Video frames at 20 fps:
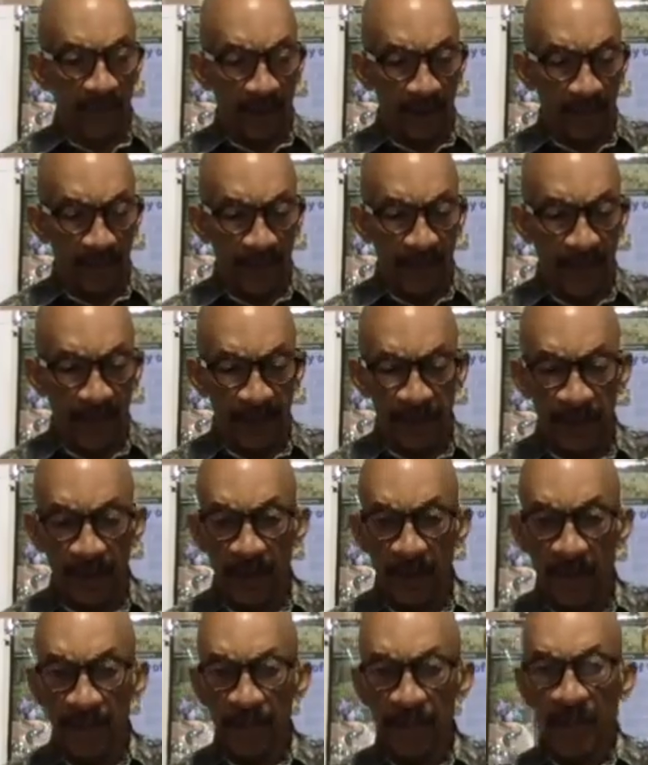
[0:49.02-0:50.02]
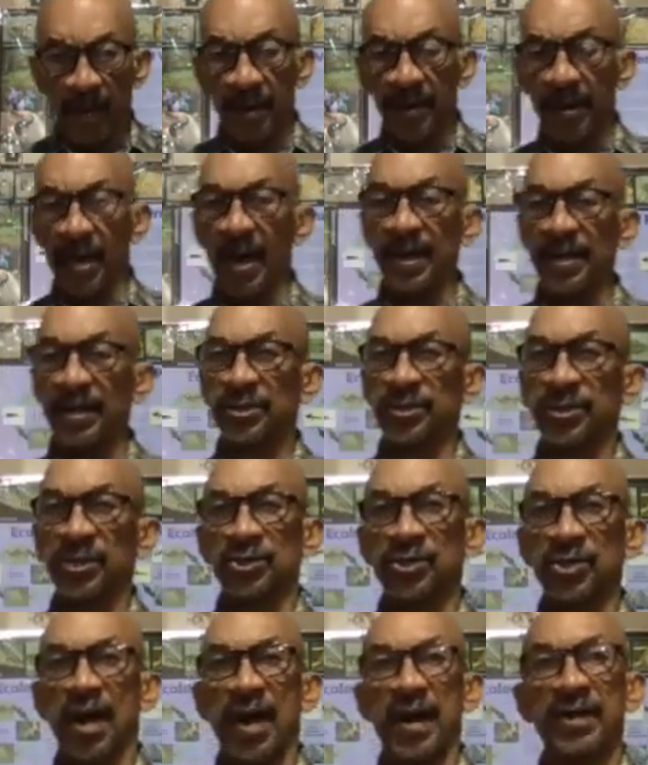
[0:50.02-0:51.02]
much, and that is the
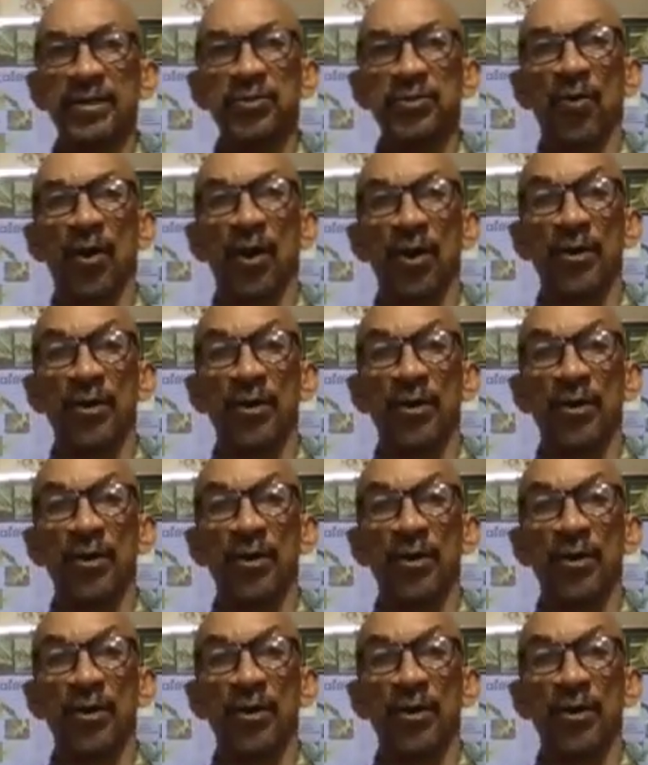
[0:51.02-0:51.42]
science word